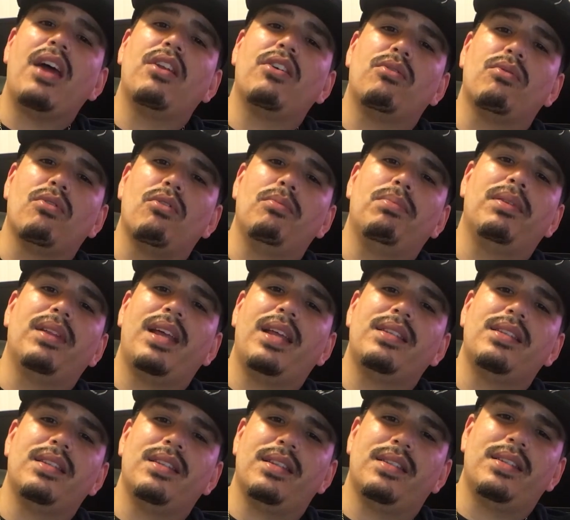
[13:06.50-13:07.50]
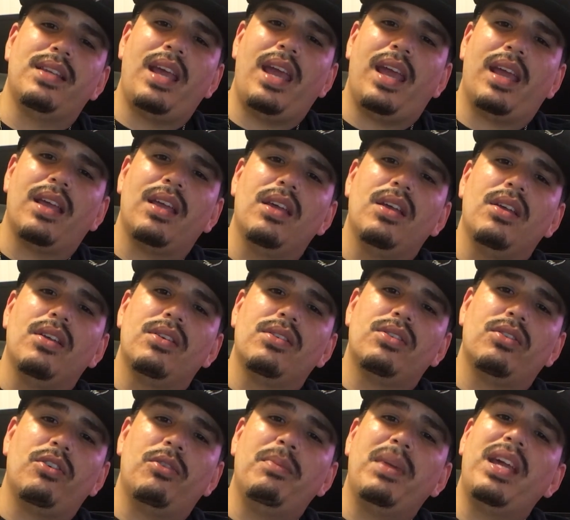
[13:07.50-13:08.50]
to grow plants in the tank.
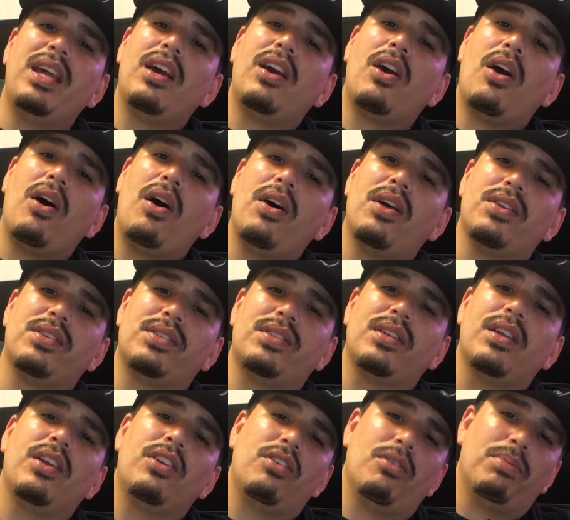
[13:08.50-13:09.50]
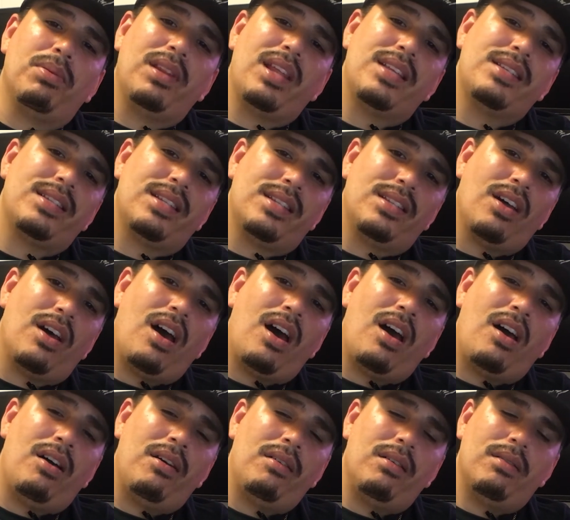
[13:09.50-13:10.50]
So it may cause your plants to
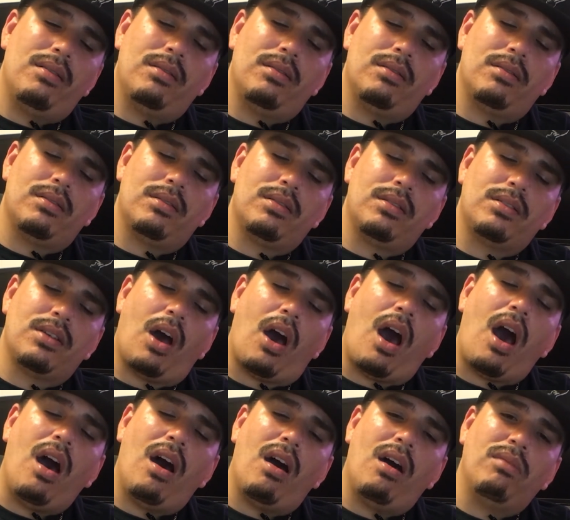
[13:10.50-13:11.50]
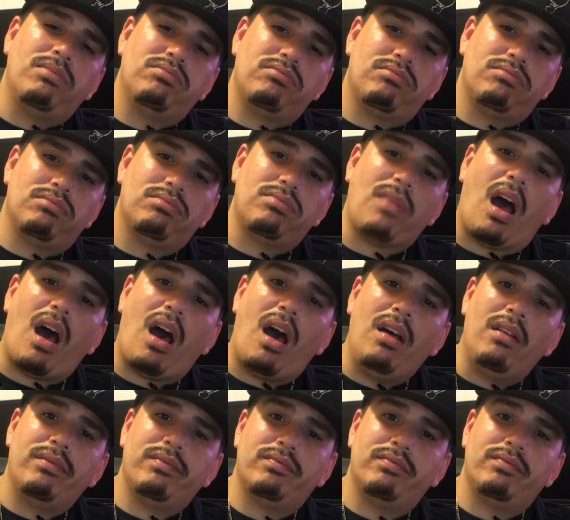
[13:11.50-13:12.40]
die off. Da, da,